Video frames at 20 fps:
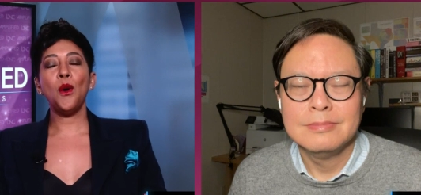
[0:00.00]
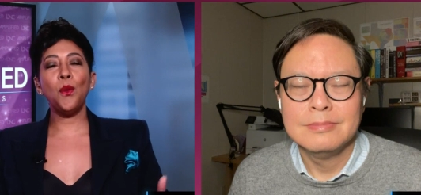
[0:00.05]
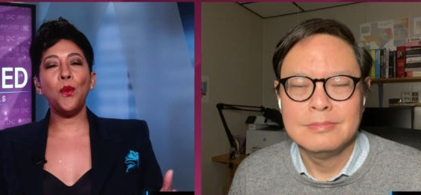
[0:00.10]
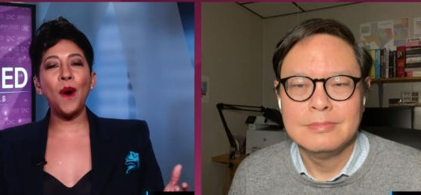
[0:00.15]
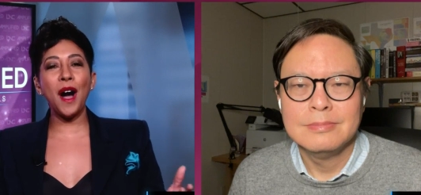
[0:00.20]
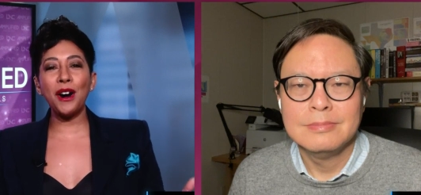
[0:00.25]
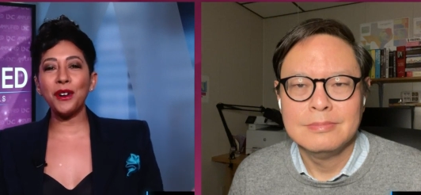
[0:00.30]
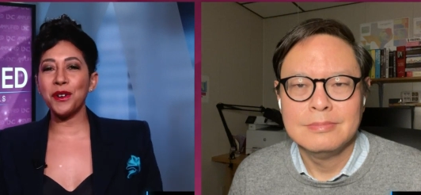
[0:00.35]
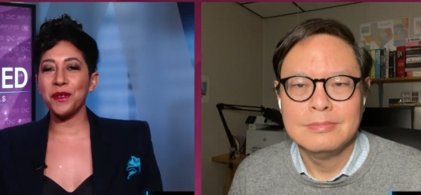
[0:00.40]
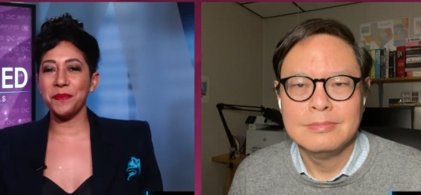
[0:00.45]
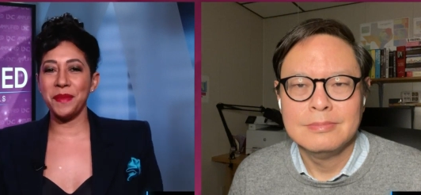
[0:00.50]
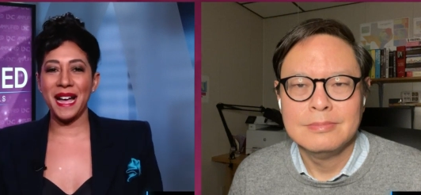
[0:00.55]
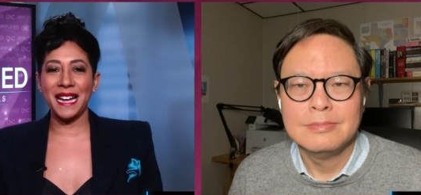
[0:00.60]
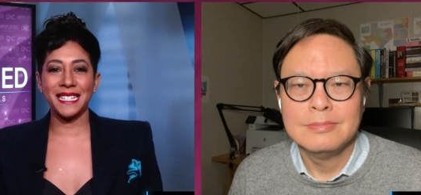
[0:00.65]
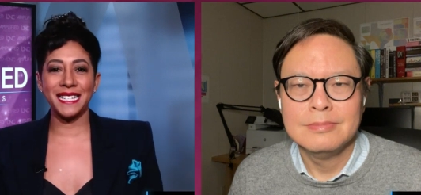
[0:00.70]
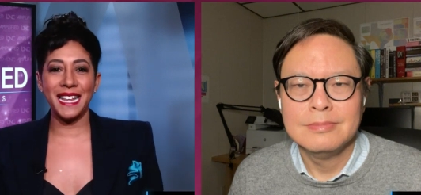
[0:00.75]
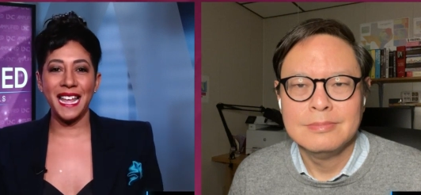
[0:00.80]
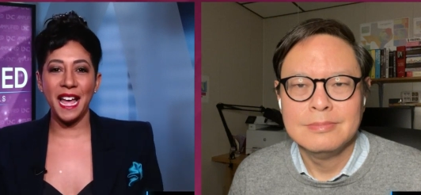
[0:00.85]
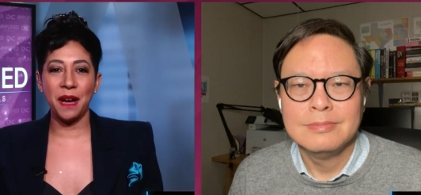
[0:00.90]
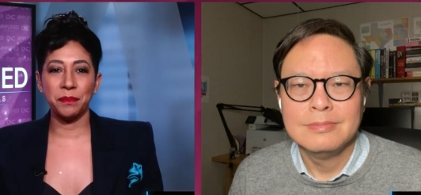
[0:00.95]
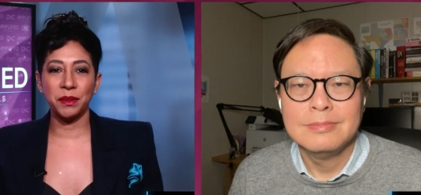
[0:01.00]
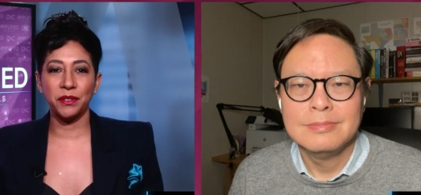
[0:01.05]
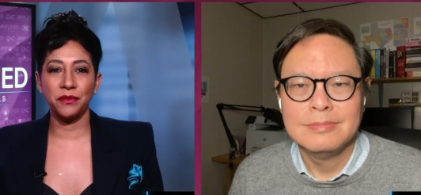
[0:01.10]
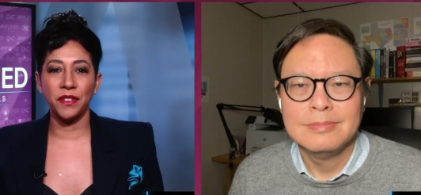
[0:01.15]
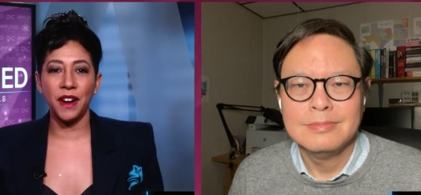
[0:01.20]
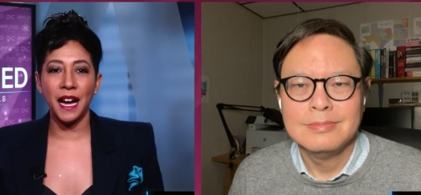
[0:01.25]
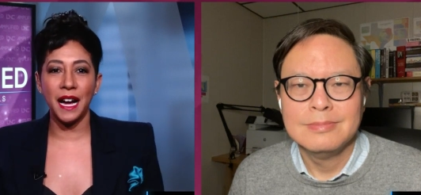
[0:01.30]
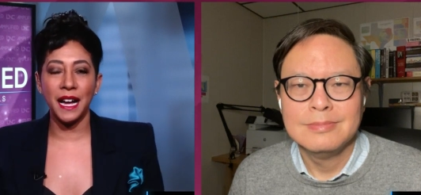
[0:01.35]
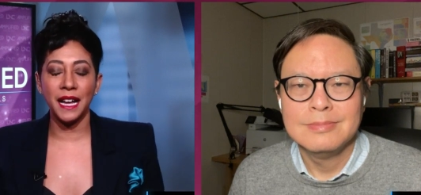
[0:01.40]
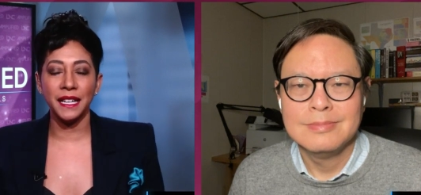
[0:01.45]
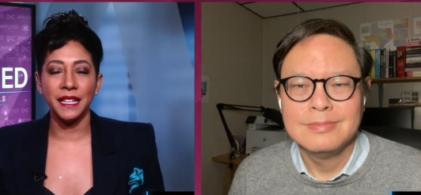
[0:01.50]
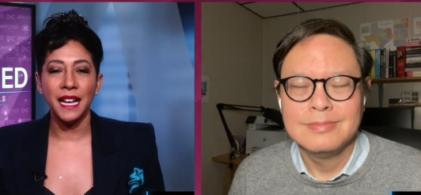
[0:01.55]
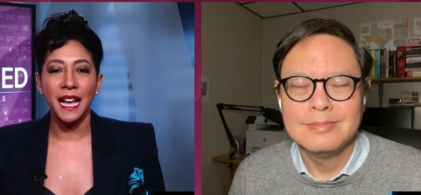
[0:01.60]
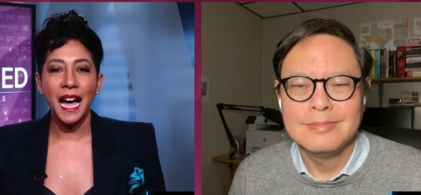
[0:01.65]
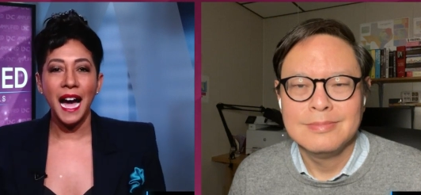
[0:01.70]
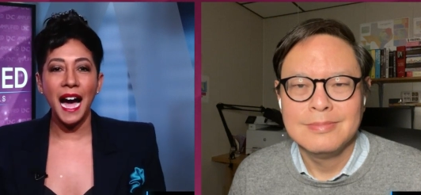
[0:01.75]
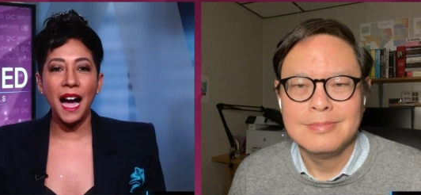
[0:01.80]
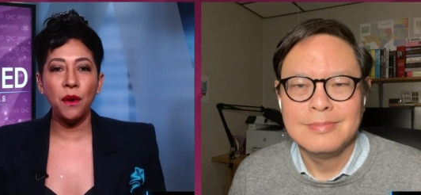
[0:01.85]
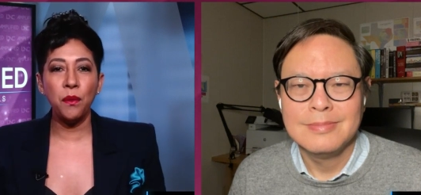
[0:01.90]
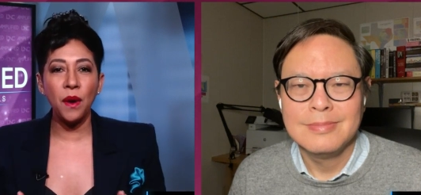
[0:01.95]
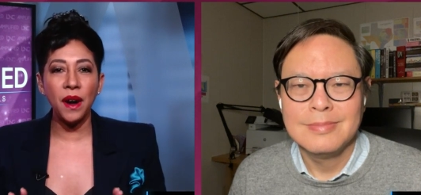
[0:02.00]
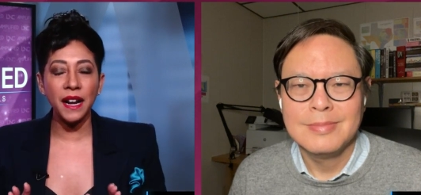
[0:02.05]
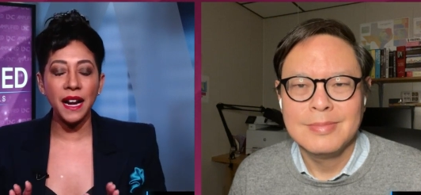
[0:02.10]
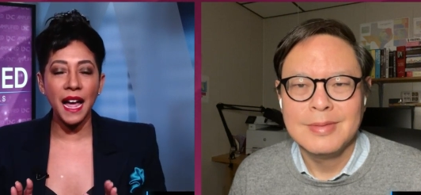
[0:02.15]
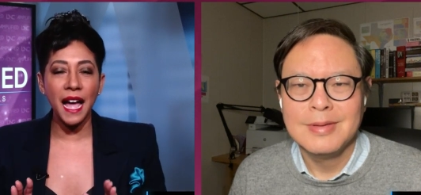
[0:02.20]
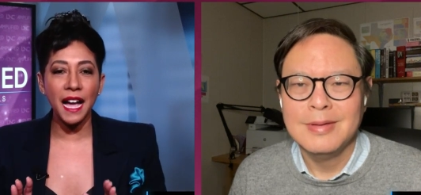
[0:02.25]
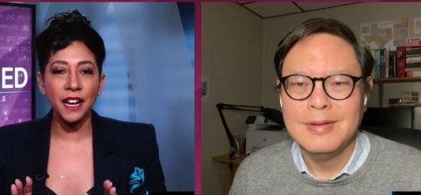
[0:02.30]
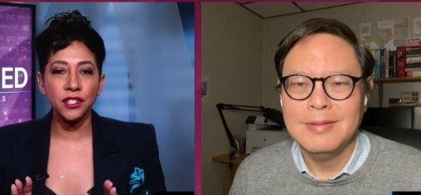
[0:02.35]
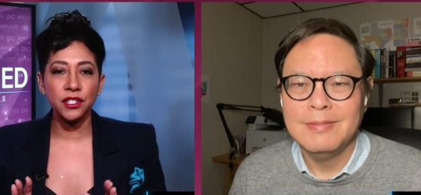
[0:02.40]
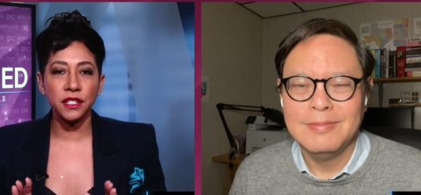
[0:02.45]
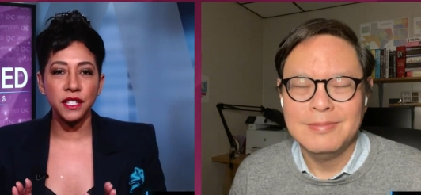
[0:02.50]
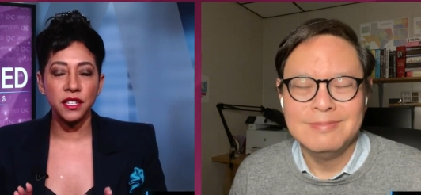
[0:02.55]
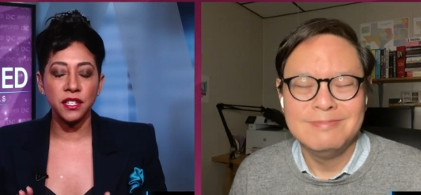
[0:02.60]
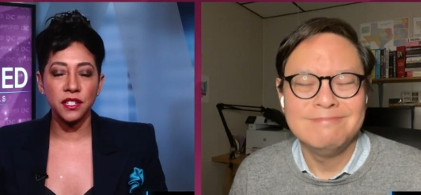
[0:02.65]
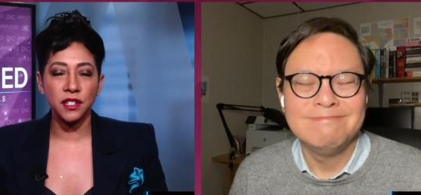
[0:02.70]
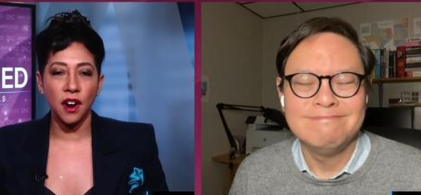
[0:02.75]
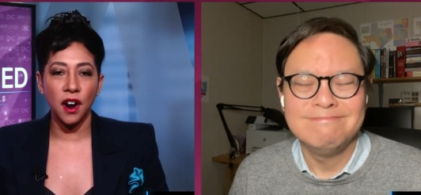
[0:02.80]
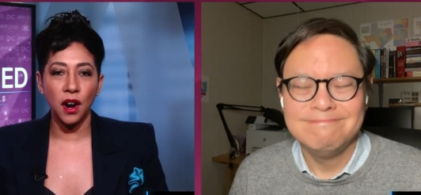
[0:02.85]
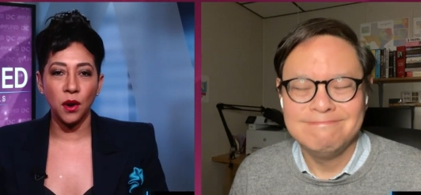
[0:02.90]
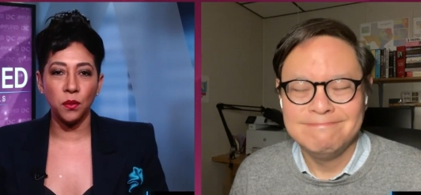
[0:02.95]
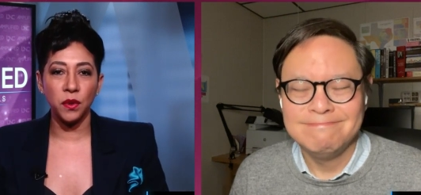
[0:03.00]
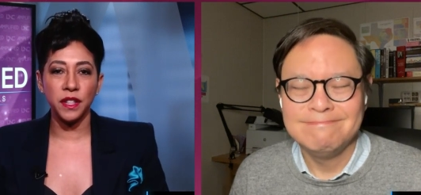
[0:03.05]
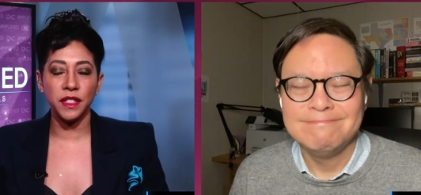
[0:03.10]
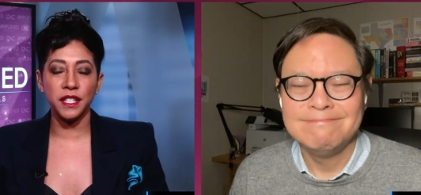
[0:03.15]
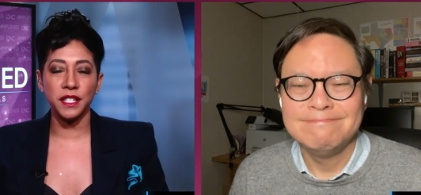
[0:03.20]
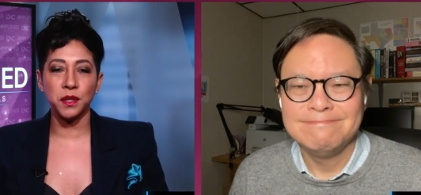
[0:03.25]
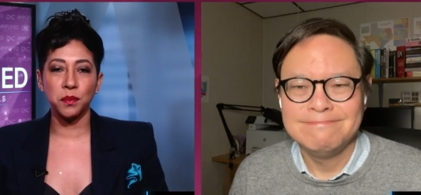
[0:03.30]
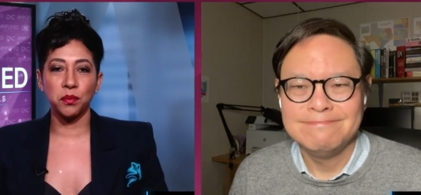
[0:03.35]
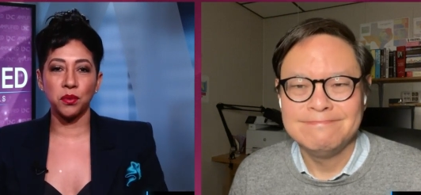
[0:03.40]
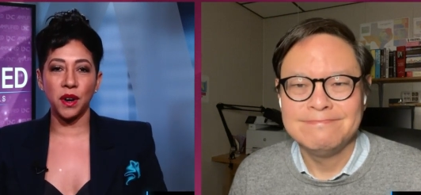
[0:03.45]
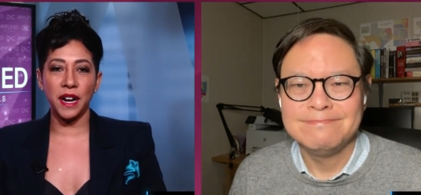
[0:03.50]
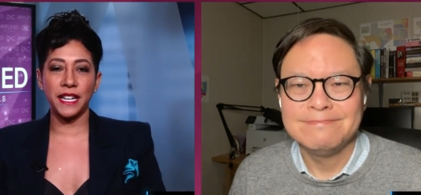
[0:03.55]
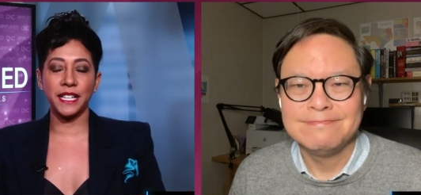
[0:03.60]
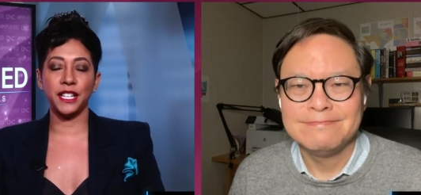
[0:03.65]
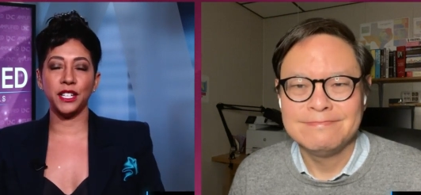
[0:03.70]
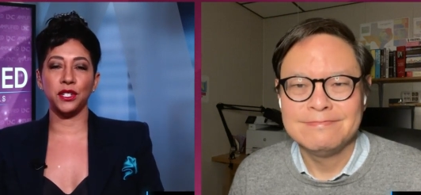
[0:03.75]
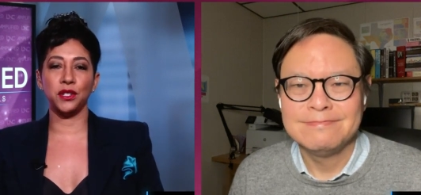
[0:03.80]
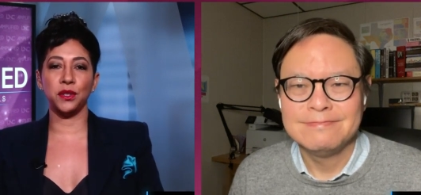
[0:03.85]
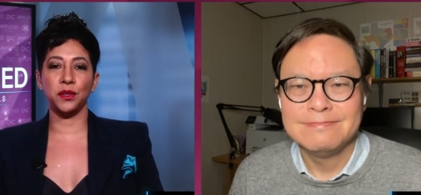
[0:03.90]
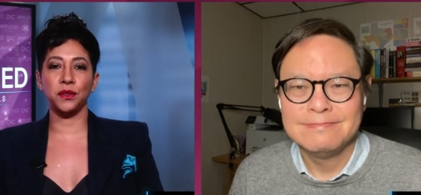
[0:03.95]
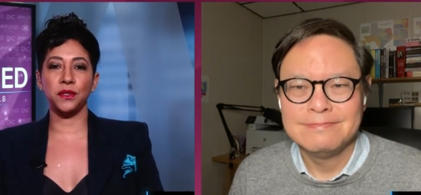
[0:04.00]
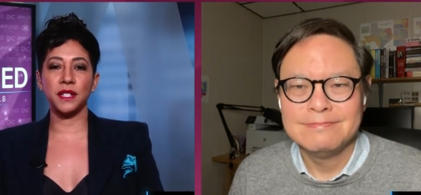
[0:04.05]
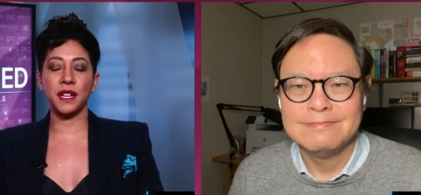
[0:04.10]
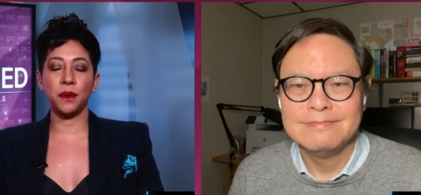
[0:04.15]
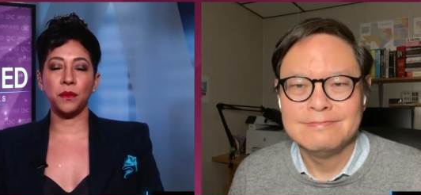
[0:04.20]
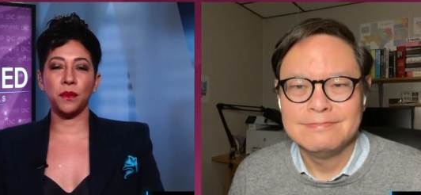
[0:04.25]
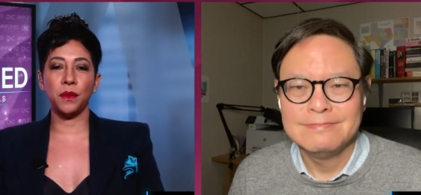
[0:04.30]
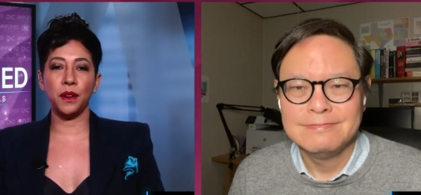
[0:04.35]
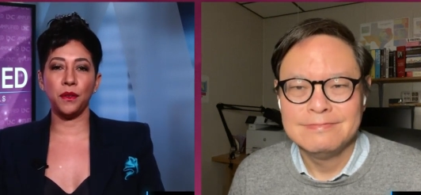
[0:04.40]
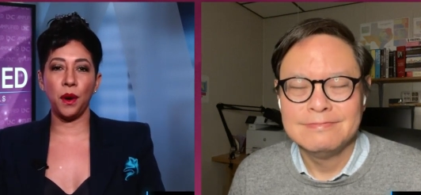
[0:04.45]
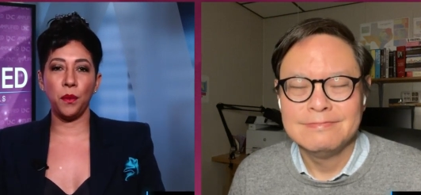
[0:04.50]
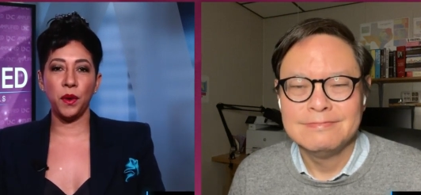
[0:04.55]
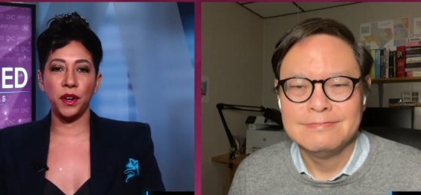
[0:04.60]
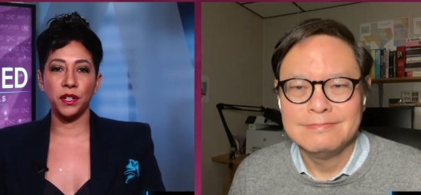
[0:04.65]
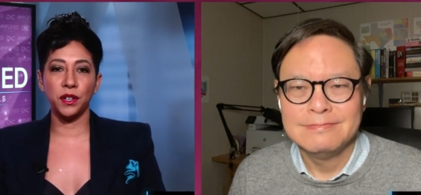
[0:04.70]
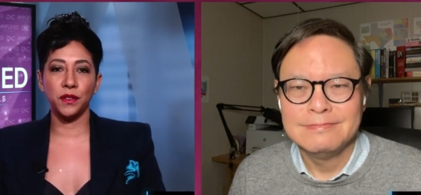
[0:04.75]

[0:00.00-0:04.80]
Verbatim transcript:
Speaker 1: welcome back to Amplified. I want to actually start with this breaking news. I, I wonder